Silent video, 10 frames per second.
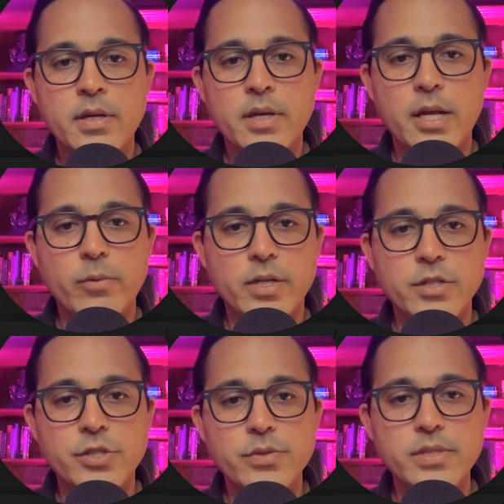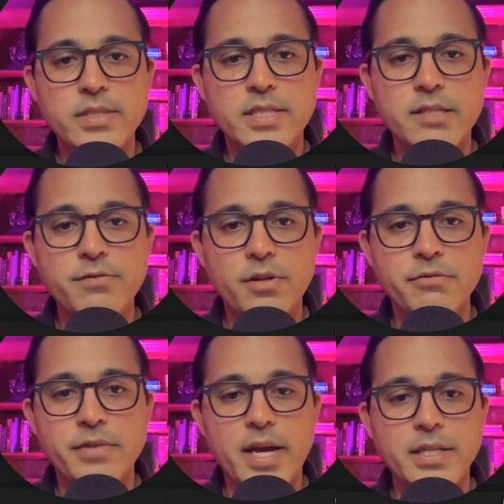and we're going to choose a
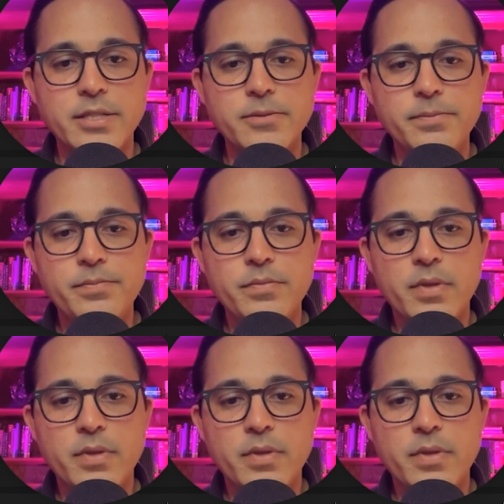default value